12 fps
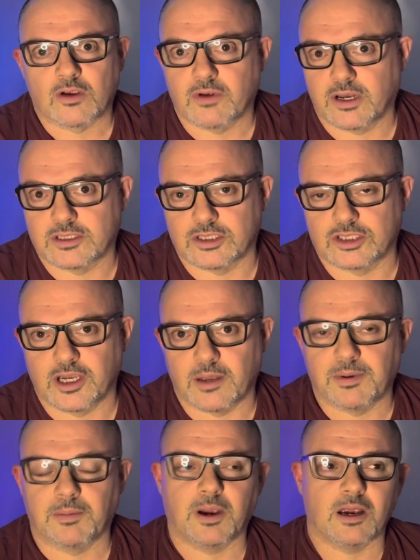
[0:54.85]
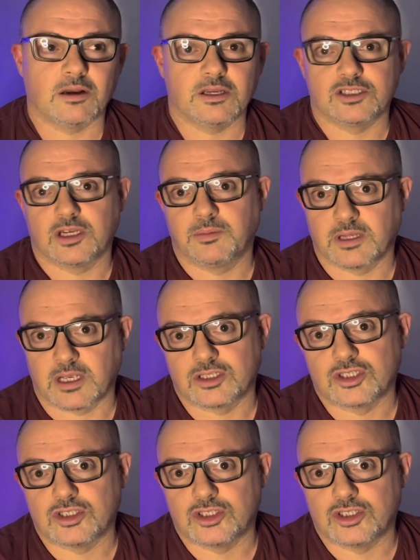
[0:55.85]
ready to ship. Apparently it's shipping next